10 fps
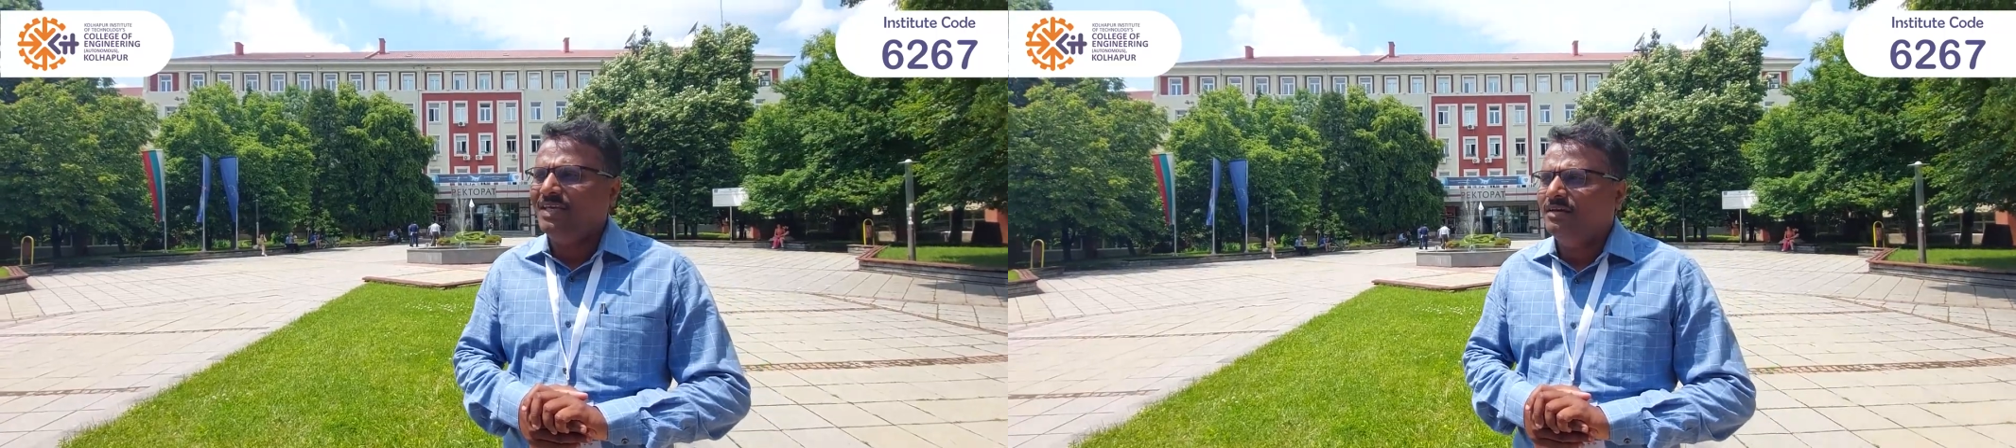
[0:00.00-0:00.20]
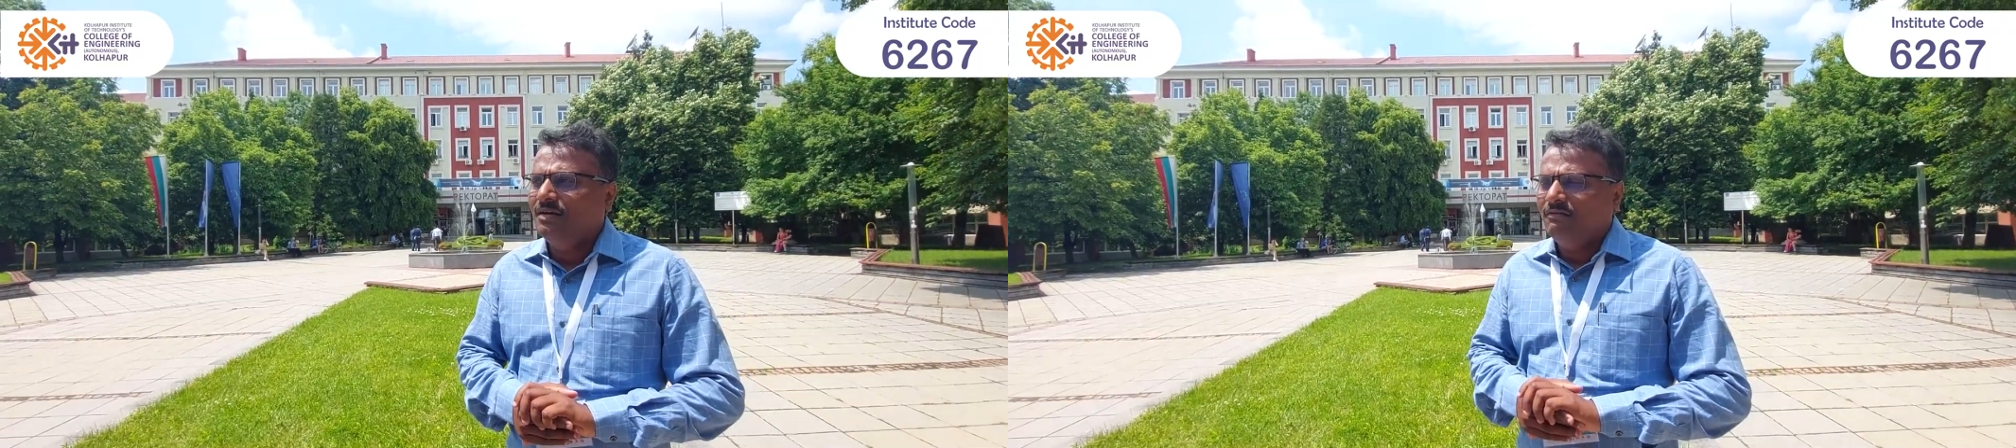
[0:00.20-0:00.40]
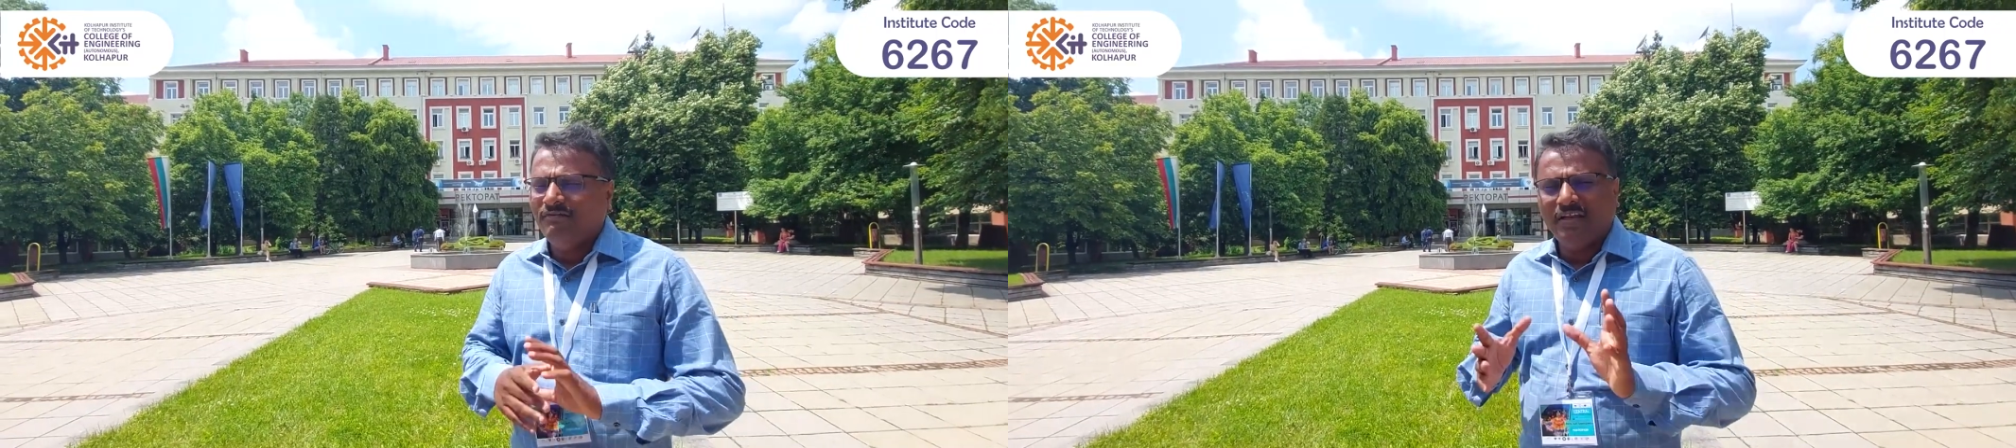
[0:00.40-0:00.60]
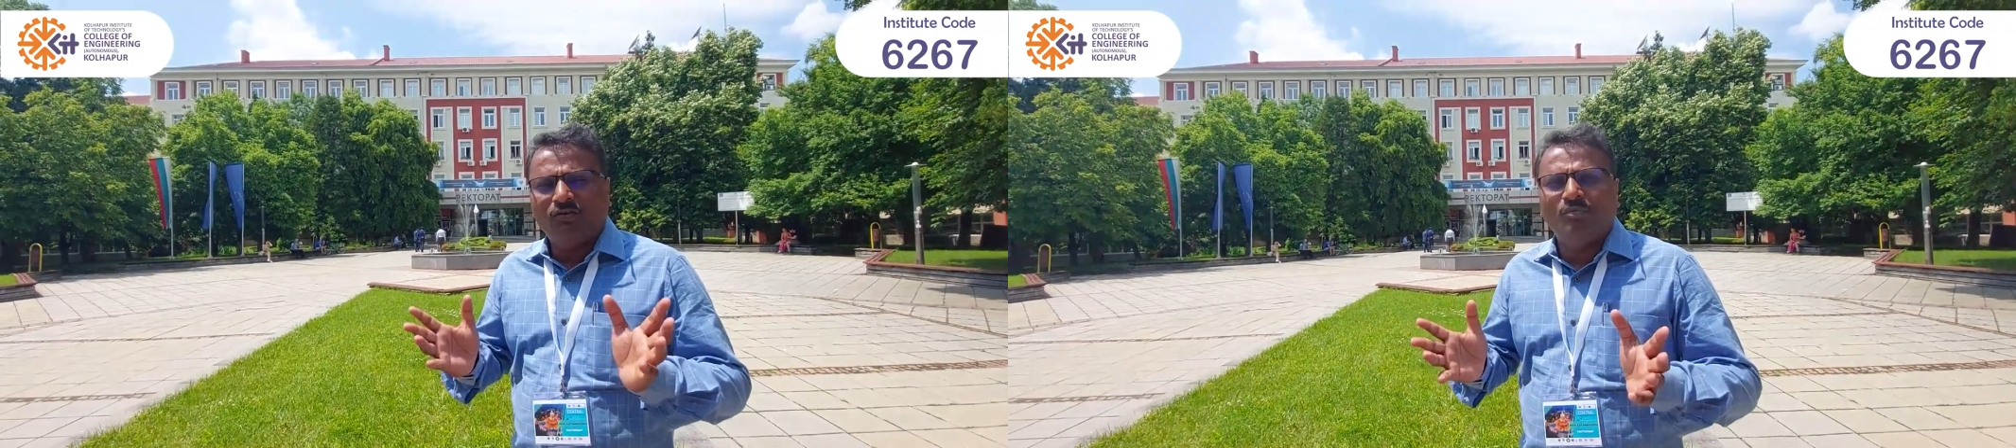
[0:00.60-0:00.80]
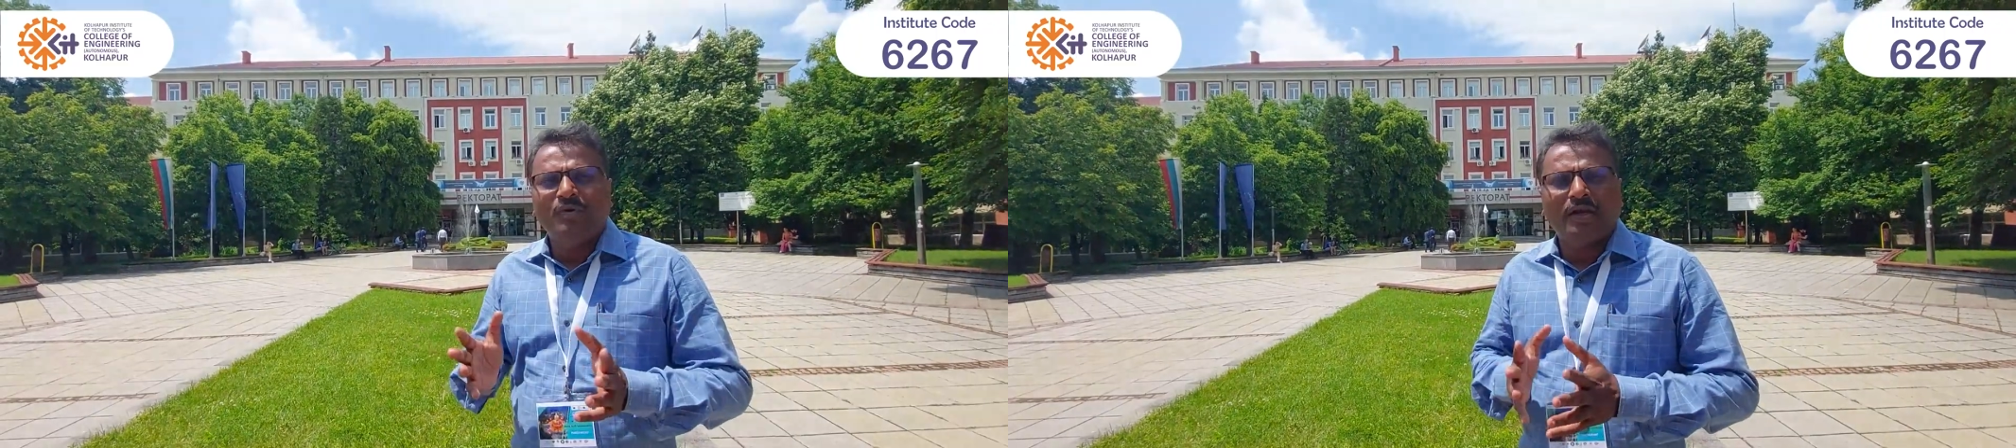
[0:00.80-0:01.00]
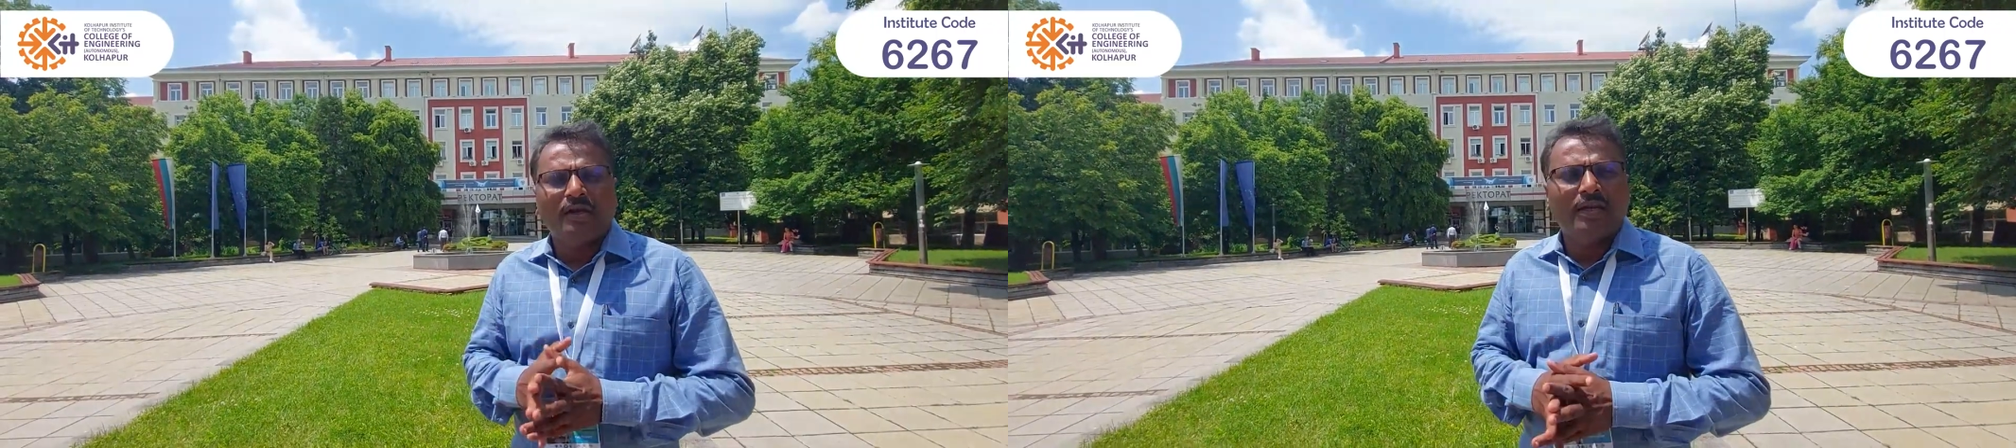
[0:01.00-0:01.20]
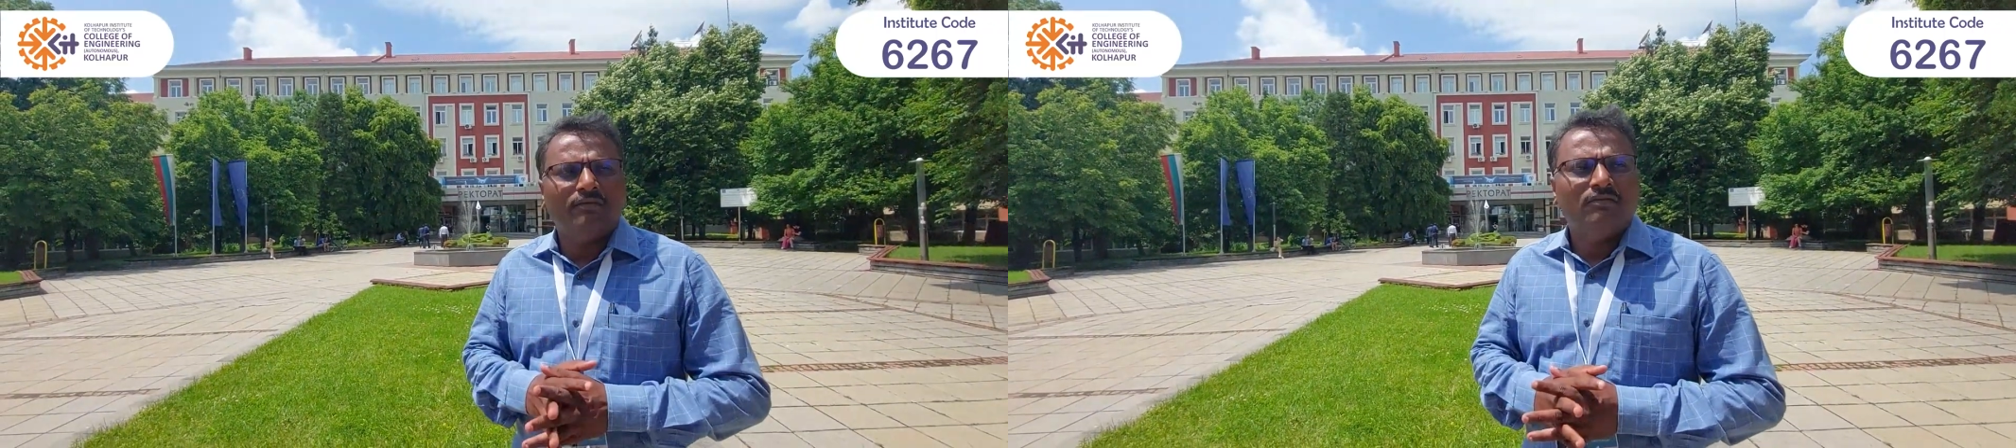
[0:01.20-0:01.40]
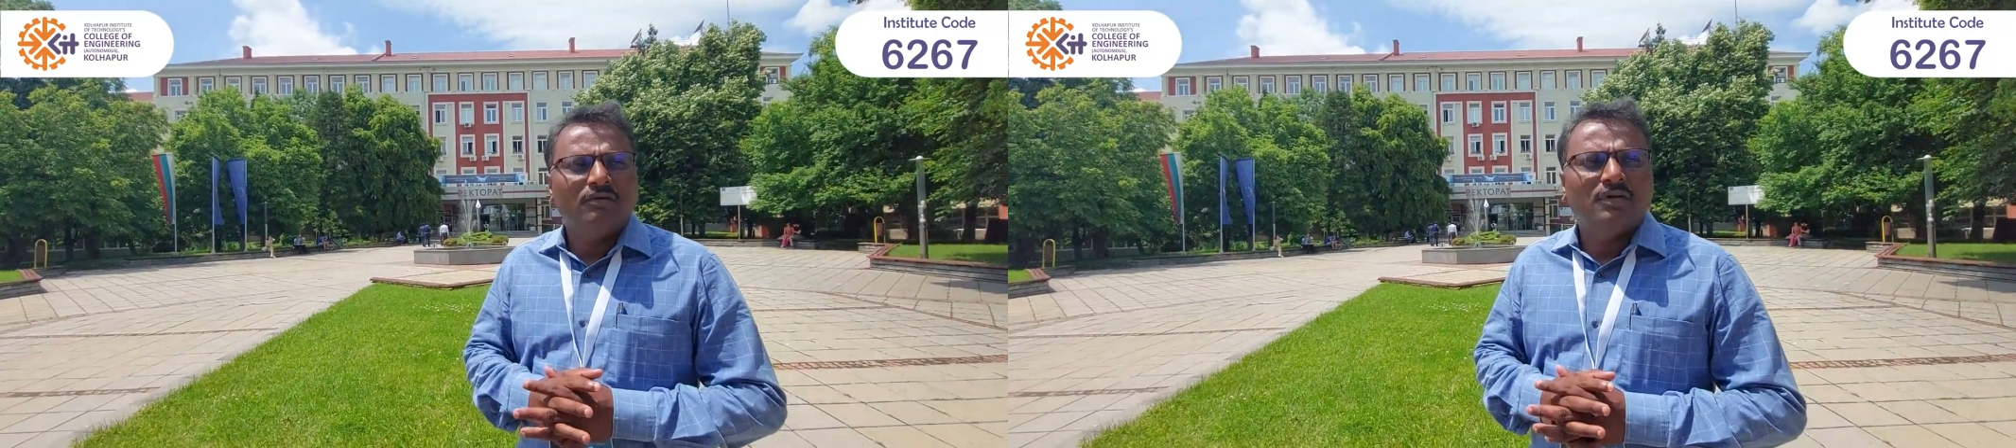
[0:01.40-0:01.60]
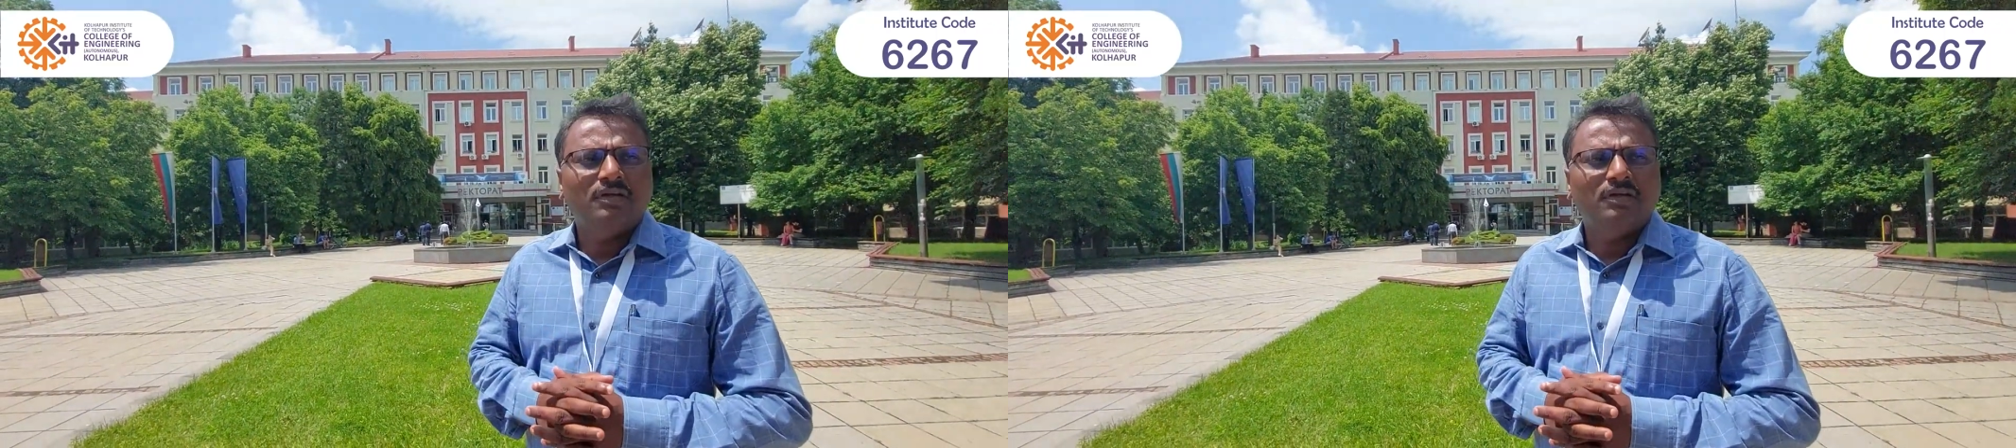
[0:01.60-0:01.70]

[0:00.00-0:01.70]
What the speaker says: be very competitive